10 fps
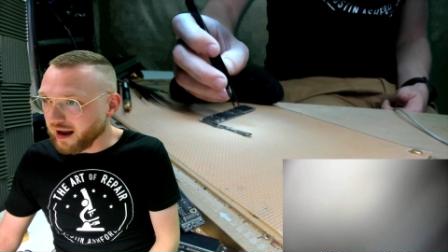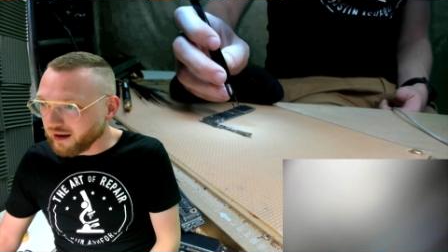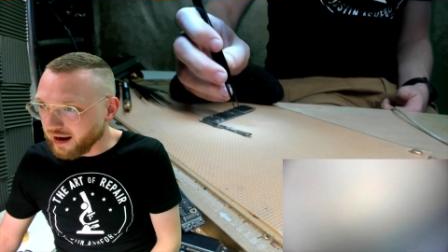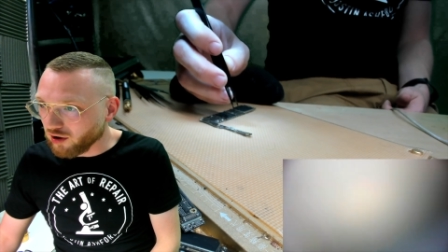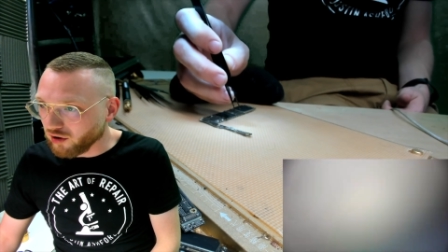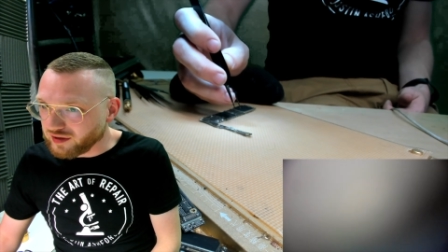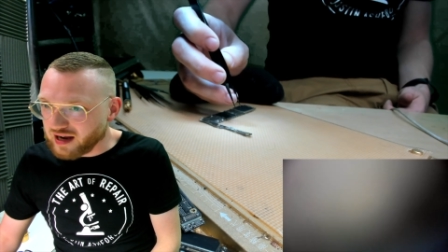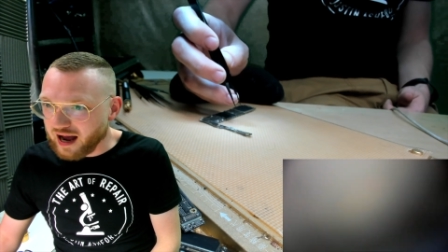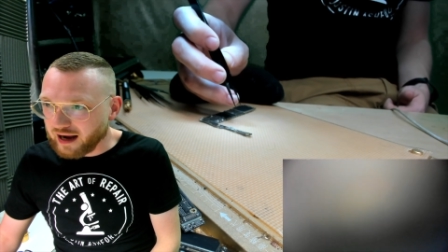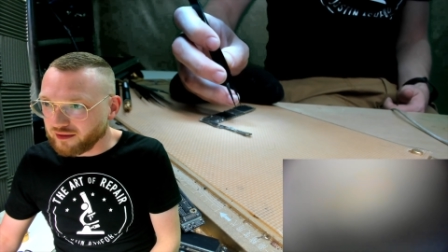angle of
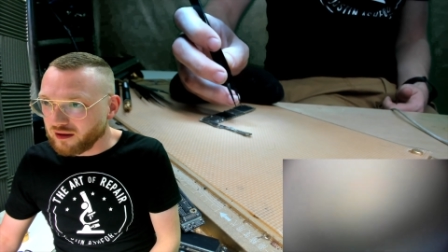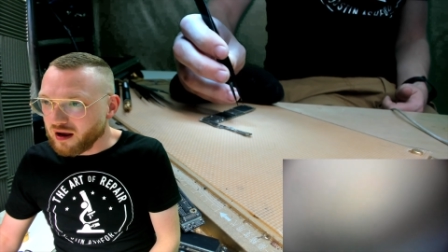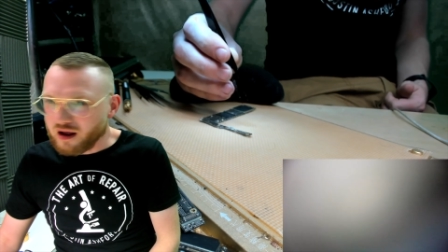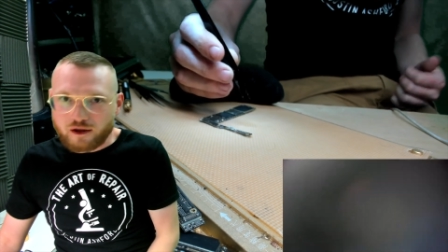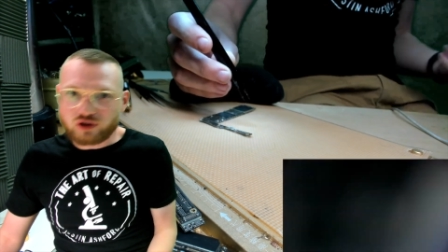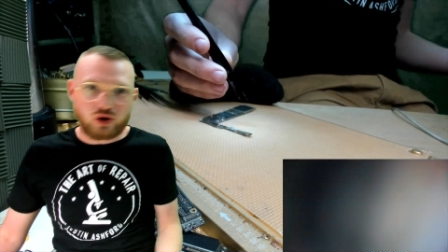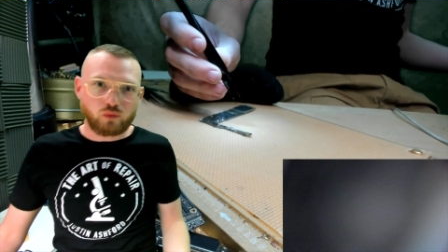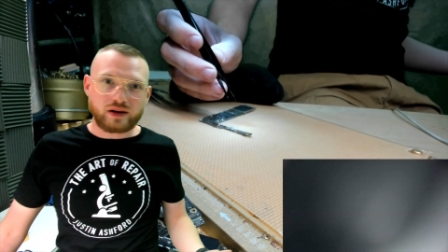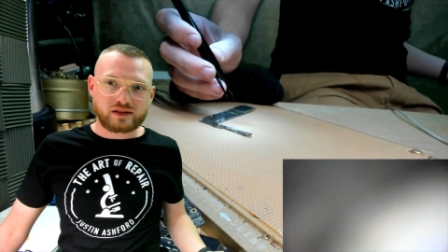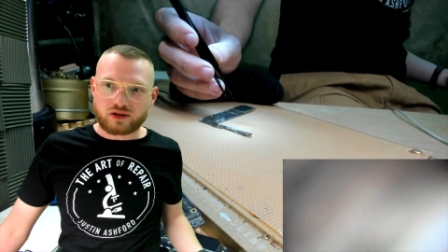attack, and there's no
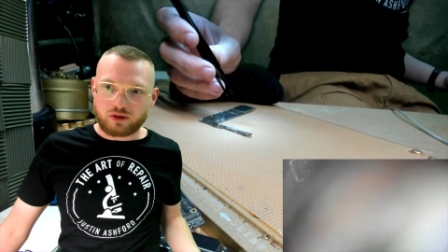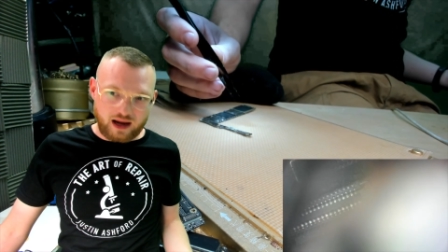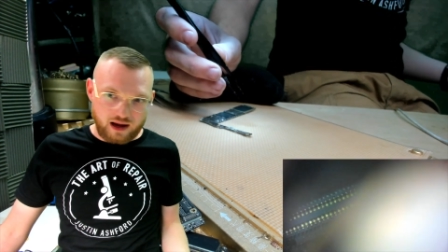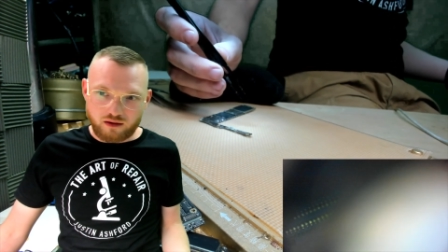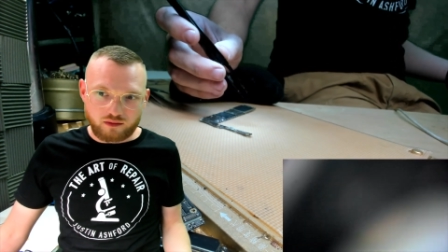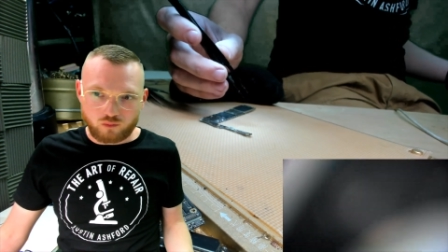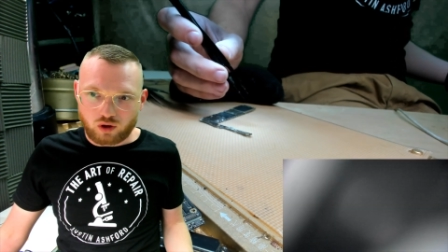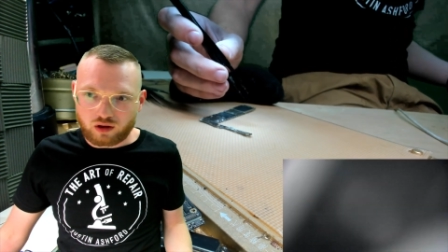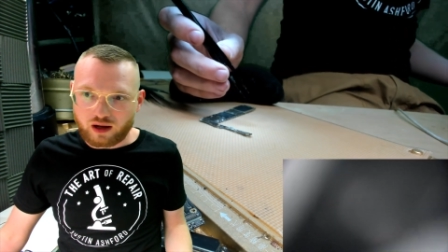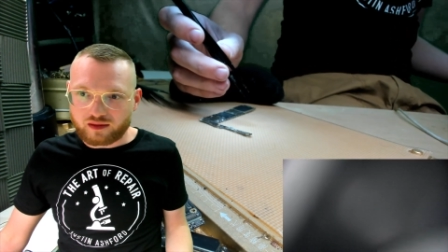reason you can't work
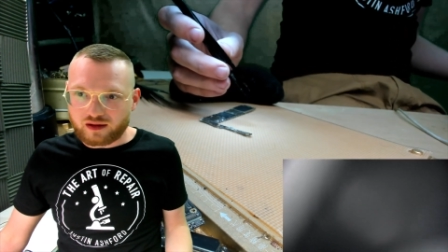like this.